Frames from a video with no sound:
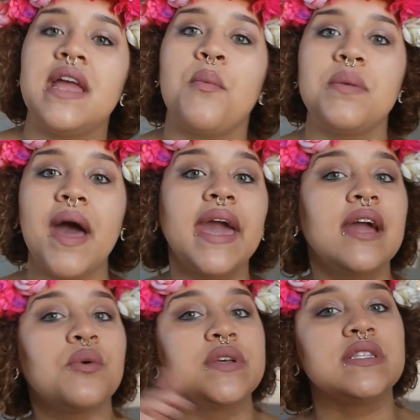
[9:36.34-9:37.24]
Now when my
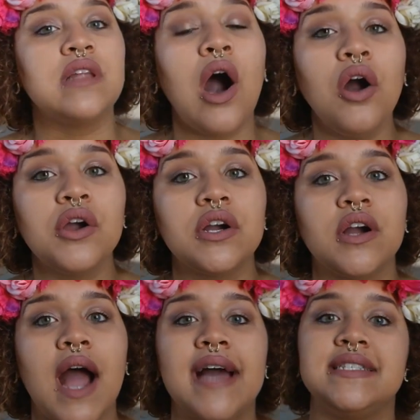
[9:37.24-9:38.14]
hair was
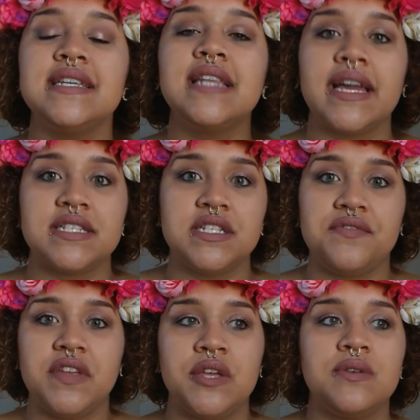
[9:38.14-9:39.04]
longer, I did like to
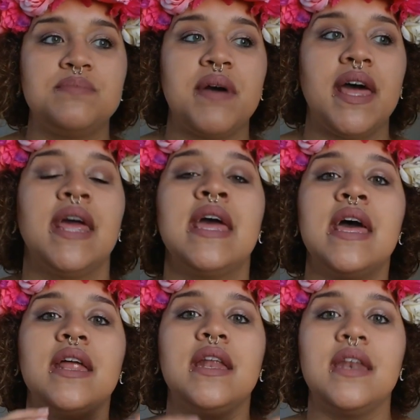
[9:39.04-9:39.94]
diffuse, but
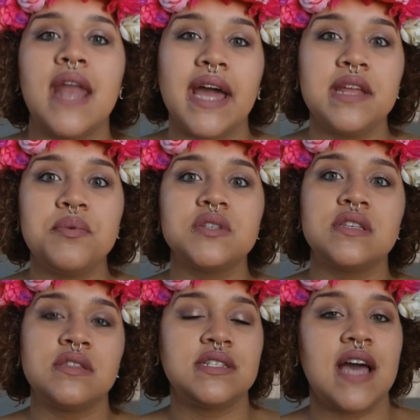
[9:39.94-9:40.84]

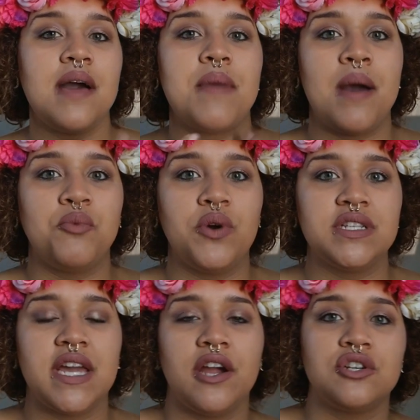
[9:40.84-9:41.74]
90% of the time I'm going
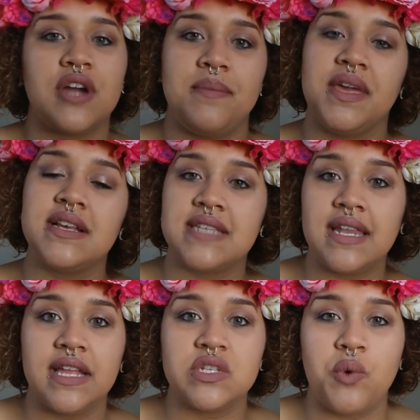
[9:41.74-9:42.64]
to air dry because I
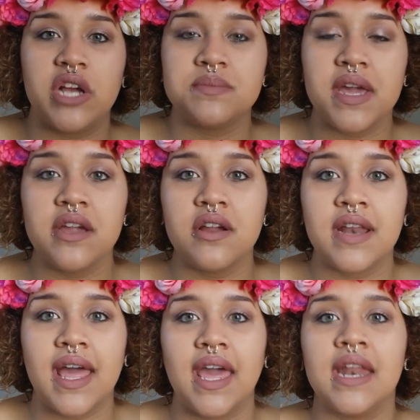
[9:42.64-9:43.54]
like to wash my hair at
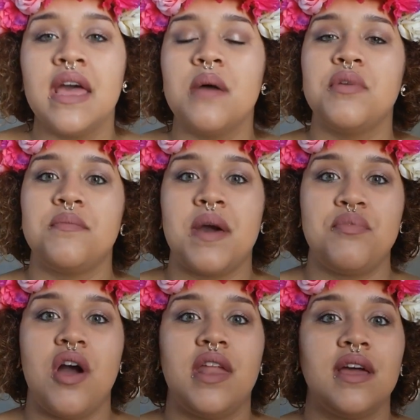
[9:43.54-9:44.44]
night, put my
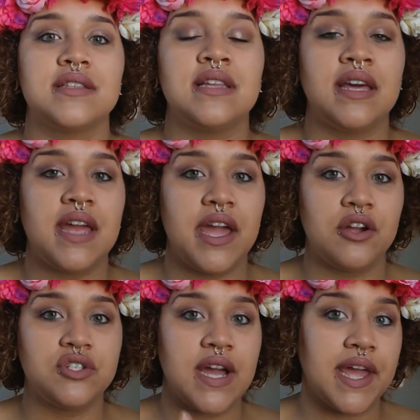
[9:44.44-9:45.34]
product and let it
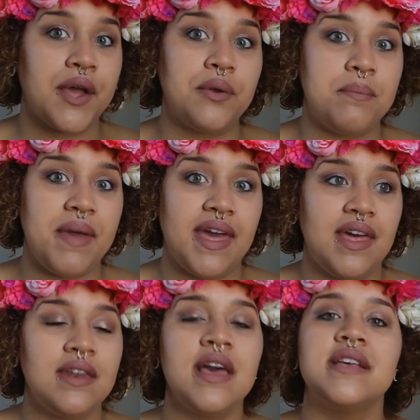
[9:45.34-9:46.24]
air dry and go to
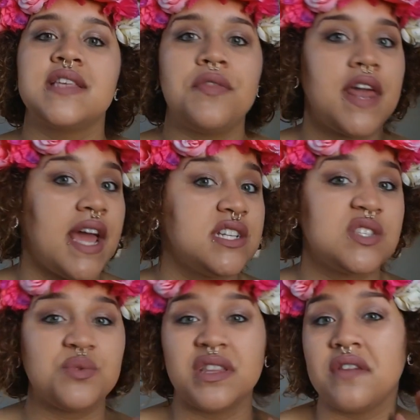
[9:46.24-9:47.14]
bed. So then I
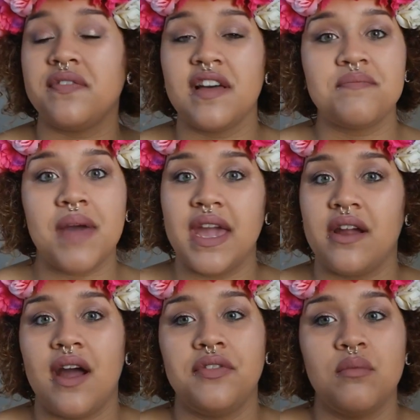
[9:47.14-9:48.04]
just really fluff my
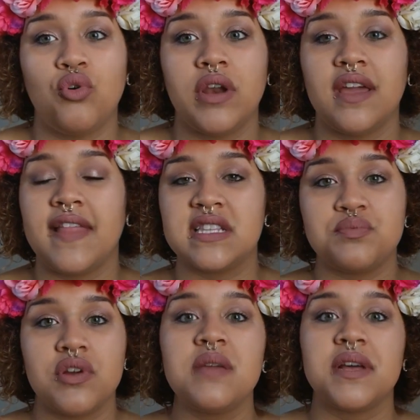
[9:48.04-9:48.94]
hair out in the morning, and that's
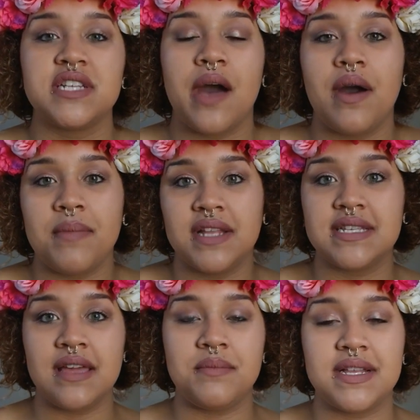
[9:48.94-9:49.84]
pretty much how I
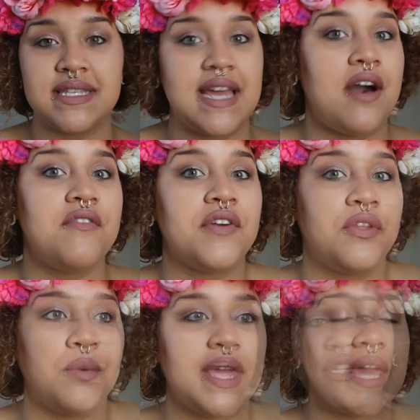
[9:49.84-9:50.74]
maintain my style for
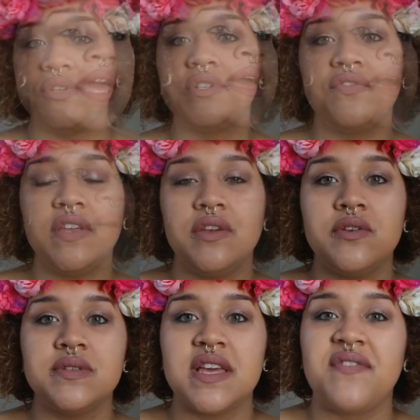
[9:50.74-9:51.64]
the week. I do
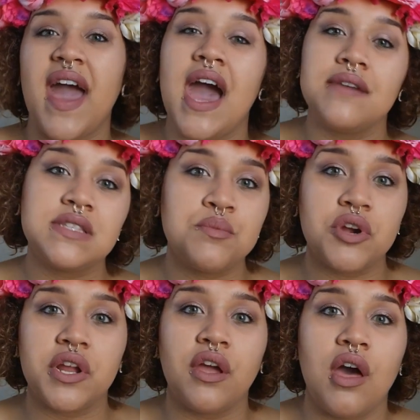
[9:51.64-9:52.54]
diffuse if I have
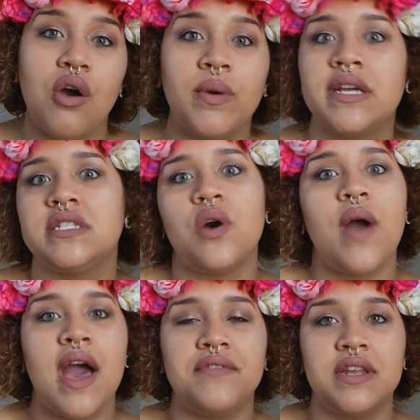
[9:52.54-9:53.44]
somewhere to go and I don't
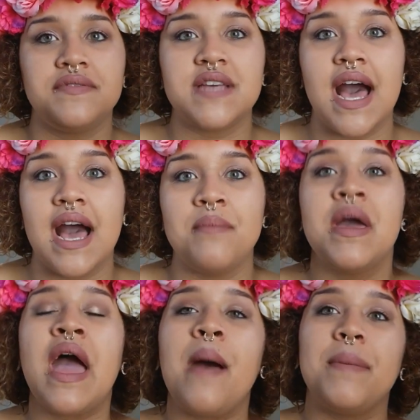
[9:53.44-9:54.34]
have enough time,
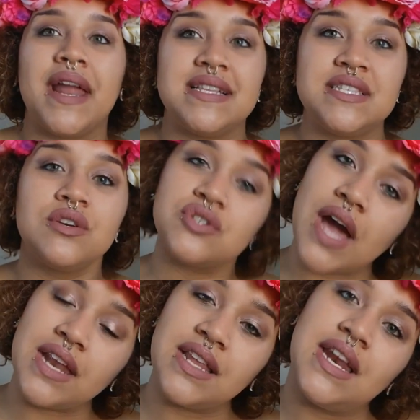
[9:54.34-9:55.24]
but I still
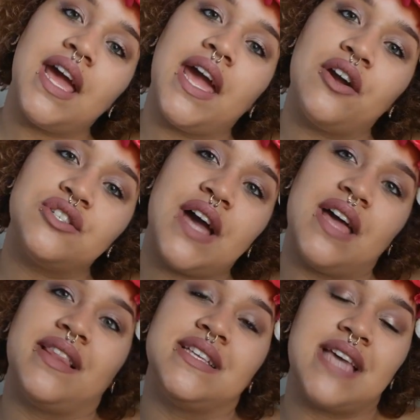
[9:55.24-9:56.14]
try to let it air dry
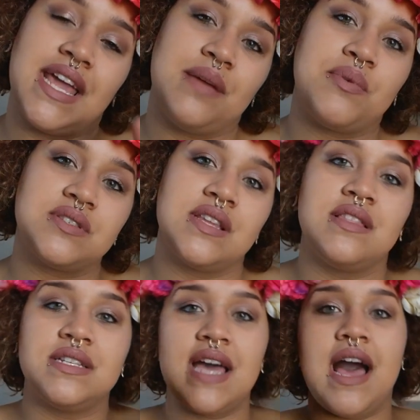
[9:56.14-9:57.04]
at least 80% of
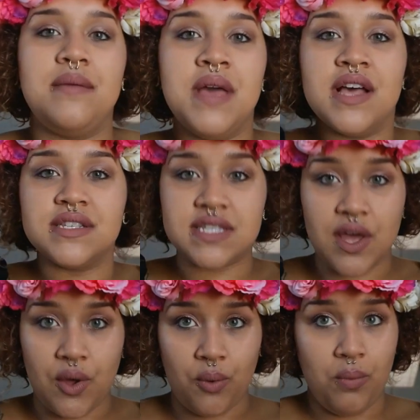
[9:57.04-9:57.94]
the time
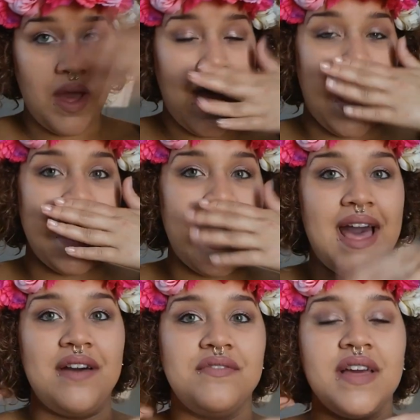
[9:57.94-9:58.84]
so I
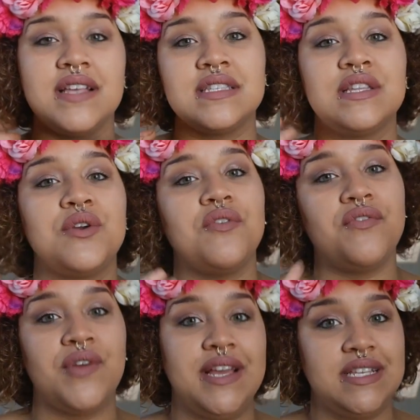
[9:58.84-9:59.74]
have as little
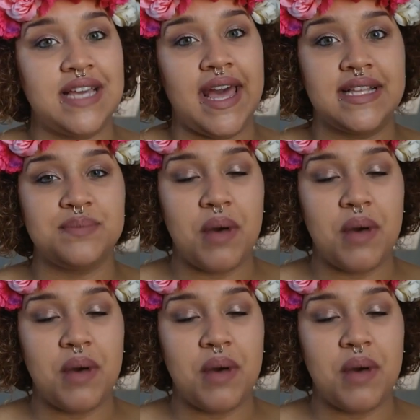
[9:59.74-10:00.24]
frizz as